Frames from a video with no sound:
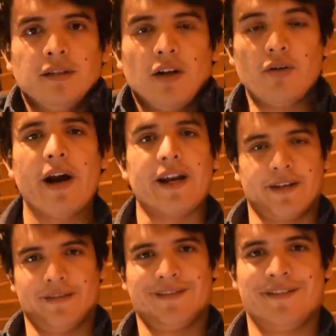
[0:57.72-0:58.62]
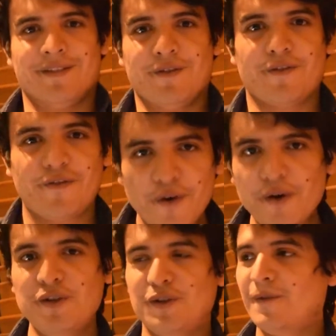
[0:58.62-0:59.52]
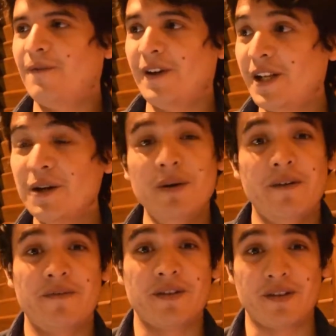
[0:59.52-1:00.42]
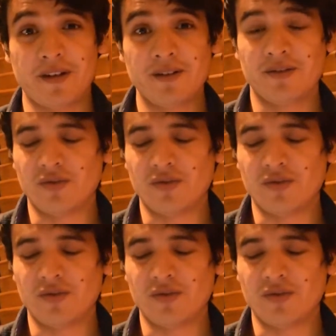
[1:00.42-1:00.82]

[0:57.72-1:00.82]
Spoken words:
Alright, the first video of the year,